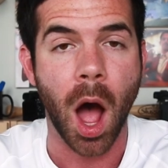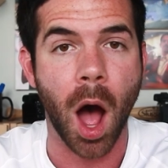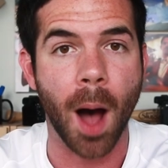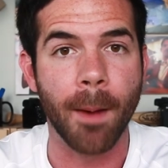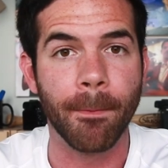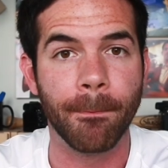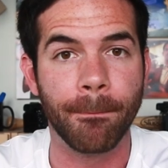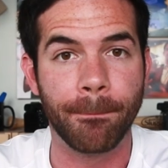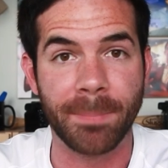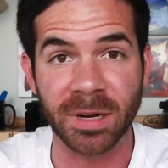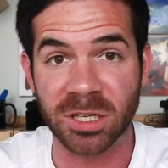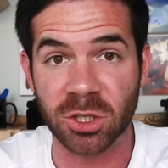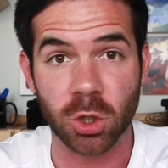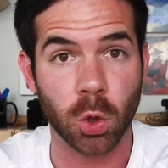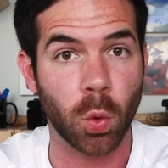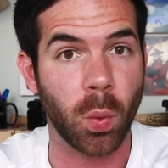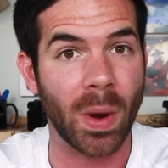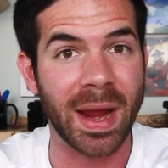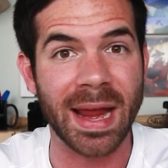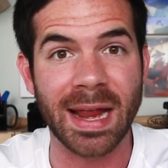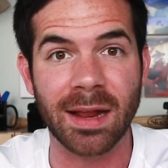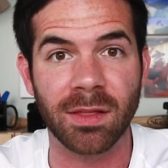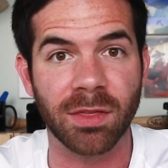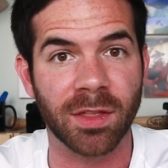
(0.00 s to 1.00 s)
uh,
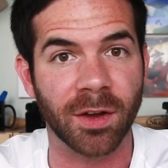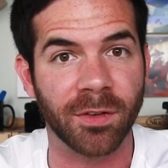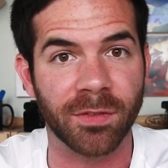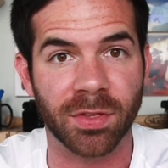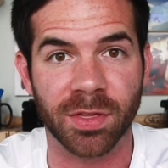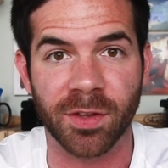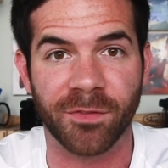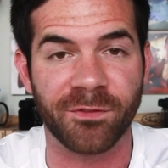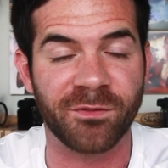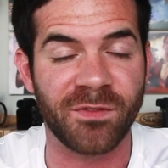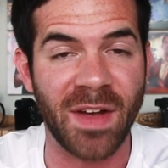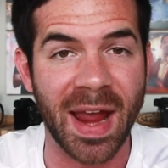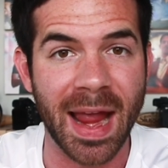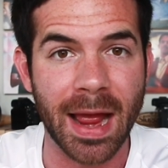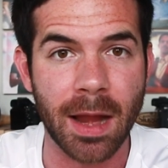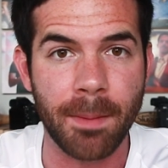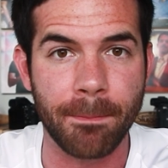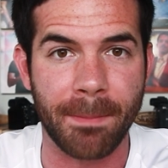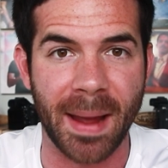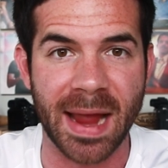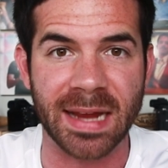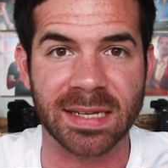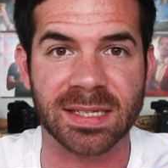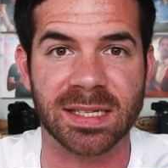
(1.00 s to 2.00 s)
between the, the
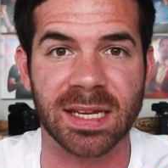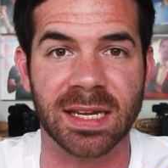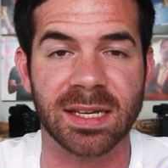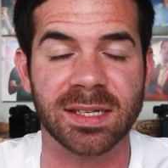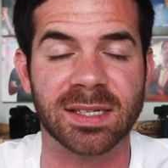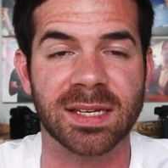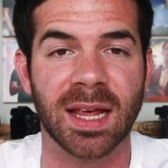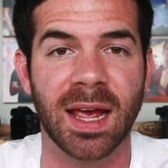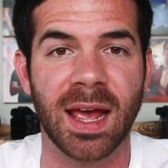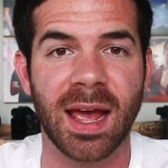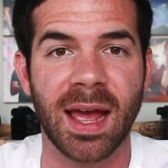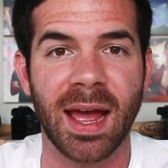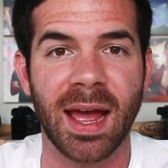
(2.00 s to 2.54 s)
fan bases